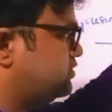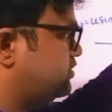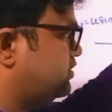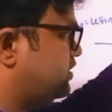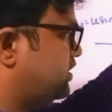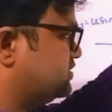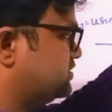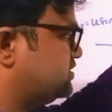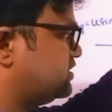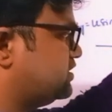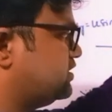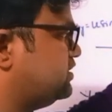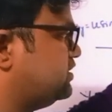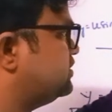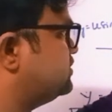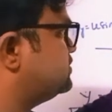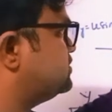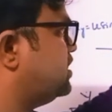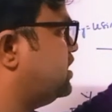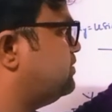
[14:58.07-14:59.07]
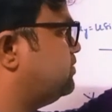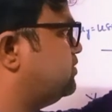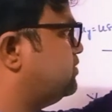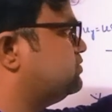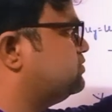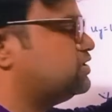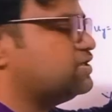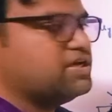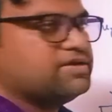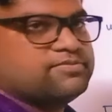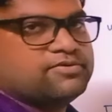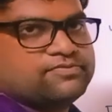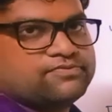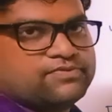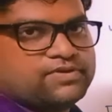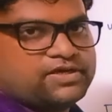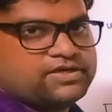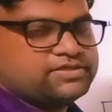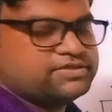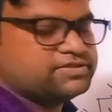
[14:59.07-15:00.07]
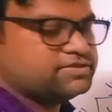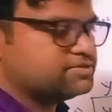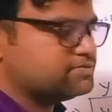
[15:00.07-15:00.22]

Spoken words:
Exactly, it is half of the time of flight,